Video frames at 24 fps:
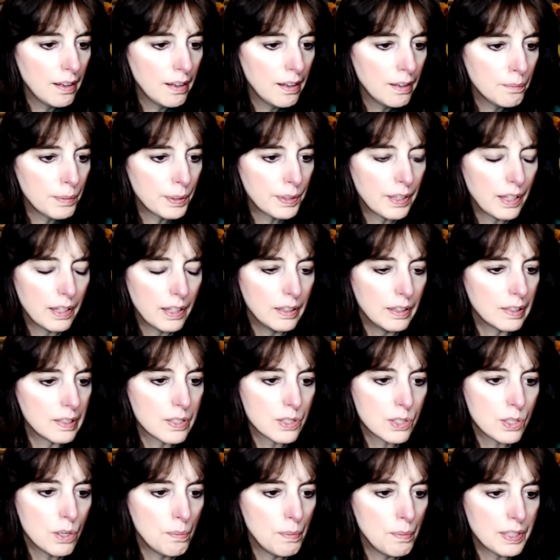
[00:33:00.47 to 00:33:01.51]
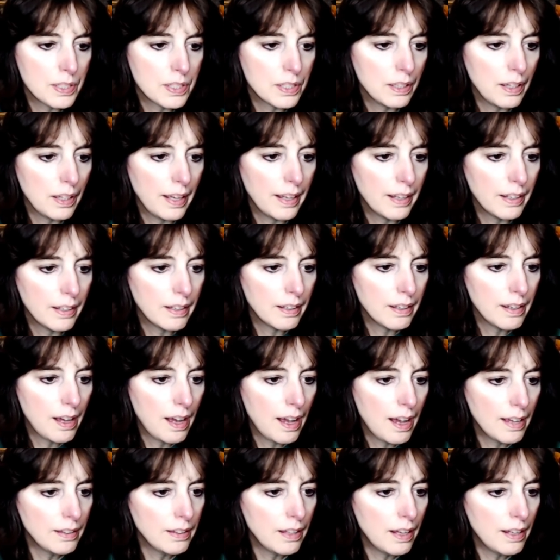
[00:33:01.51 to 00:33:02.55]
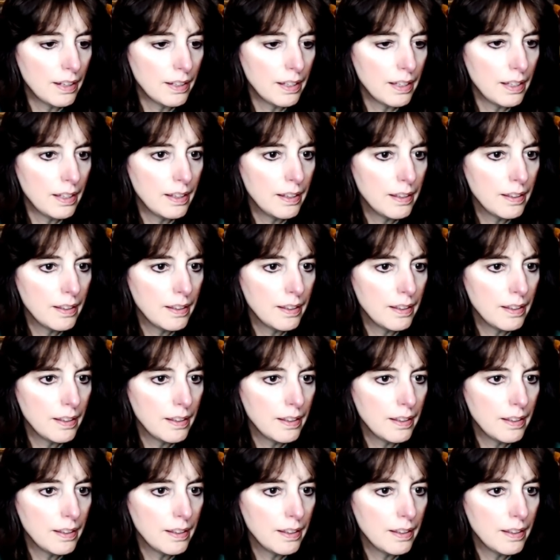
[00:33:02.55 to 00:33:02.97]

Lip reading: But they look so much alike. Hi, Lonnie.